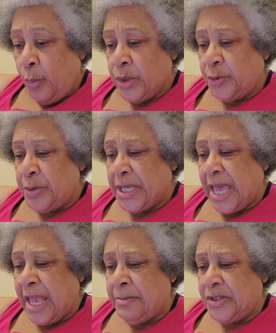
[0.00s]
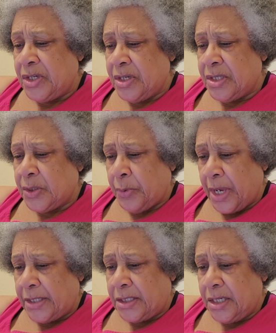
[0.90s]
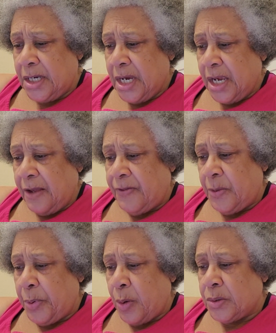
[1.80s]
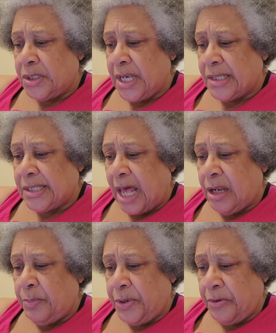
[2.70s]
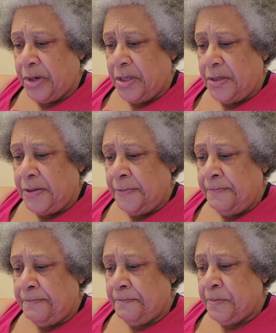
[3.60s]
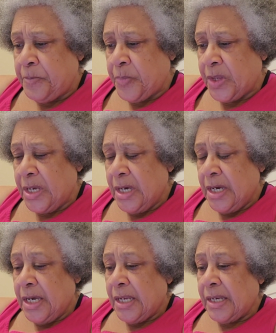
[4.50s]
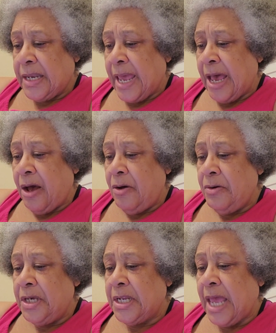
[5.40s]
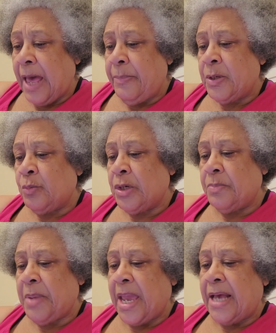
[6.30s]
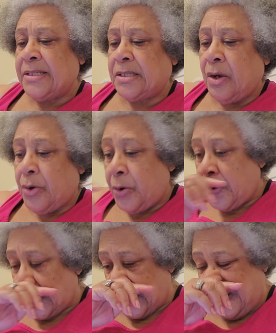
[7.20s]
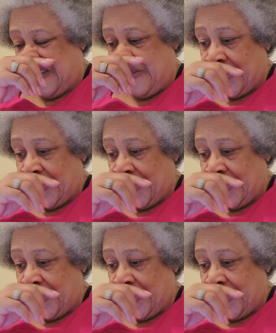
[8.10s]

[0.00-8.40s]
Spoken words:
which became Genesaret in the post-exilic period. Now it happened when Baasa heard it